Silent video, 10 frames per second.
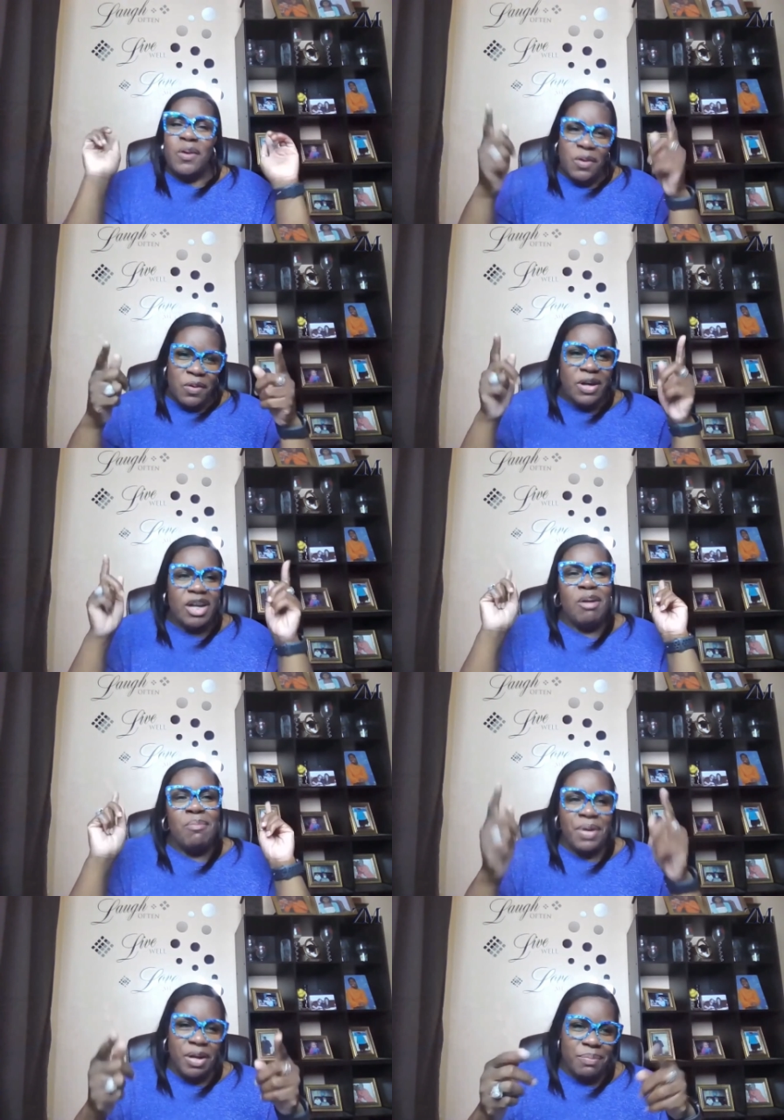On
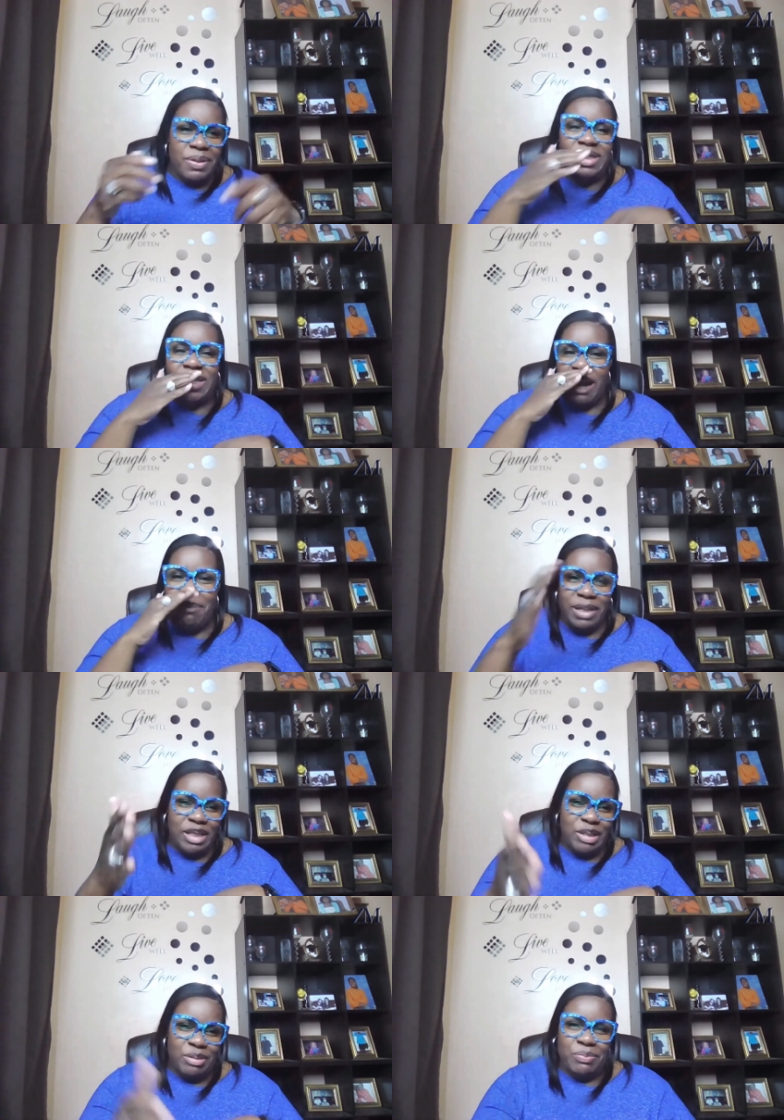purpose. God
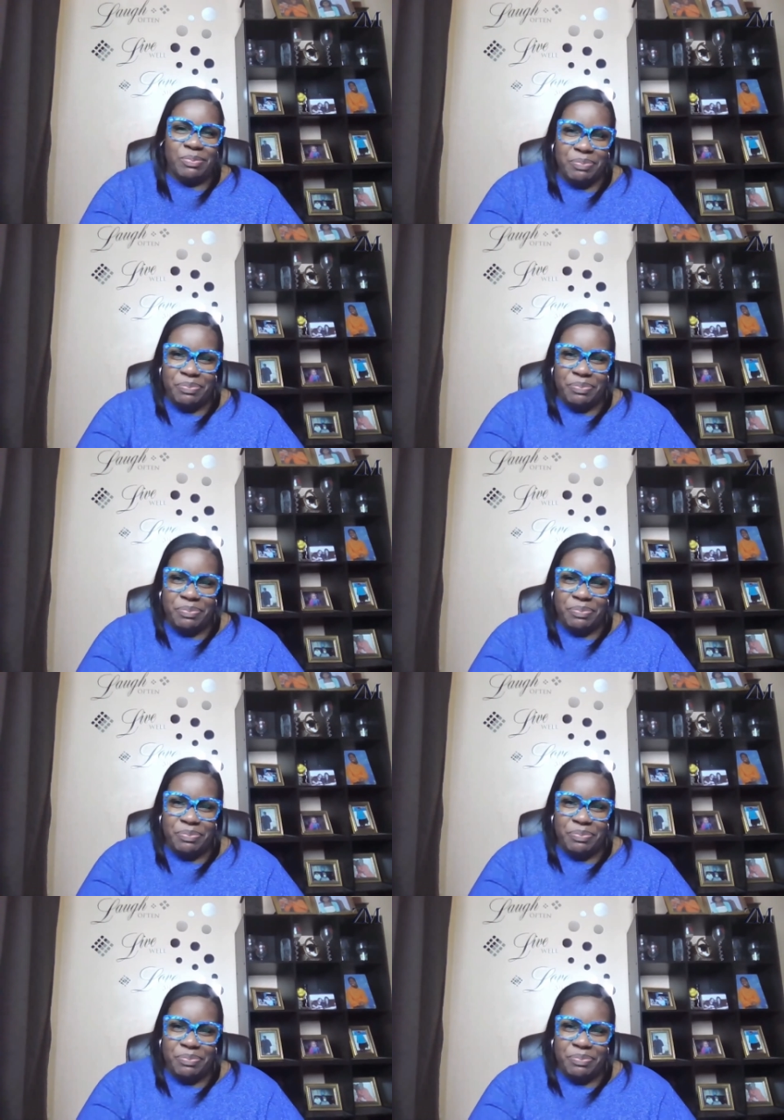bless you.